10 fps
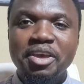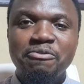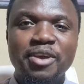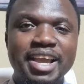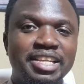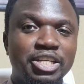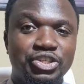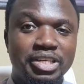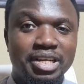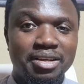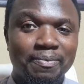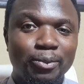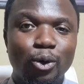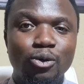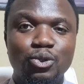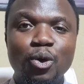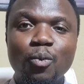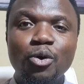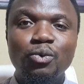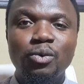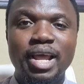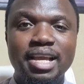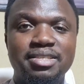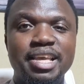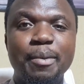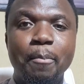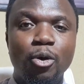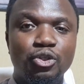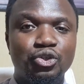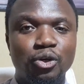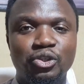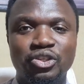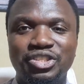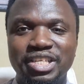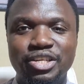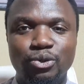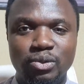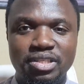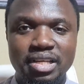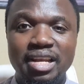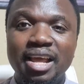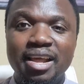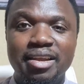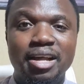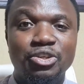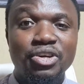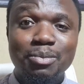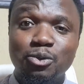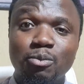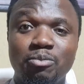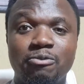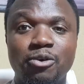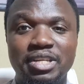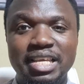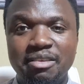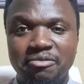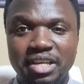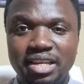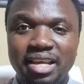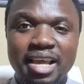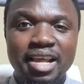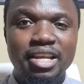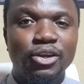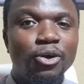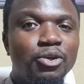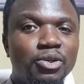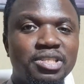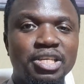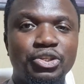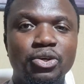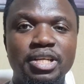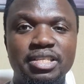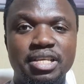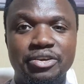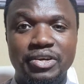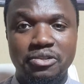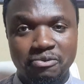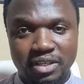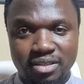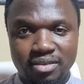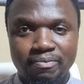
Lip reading: if you are a day trader or someone who likes a more structured trading routine that wraps up before the evening, the London session is a great fit.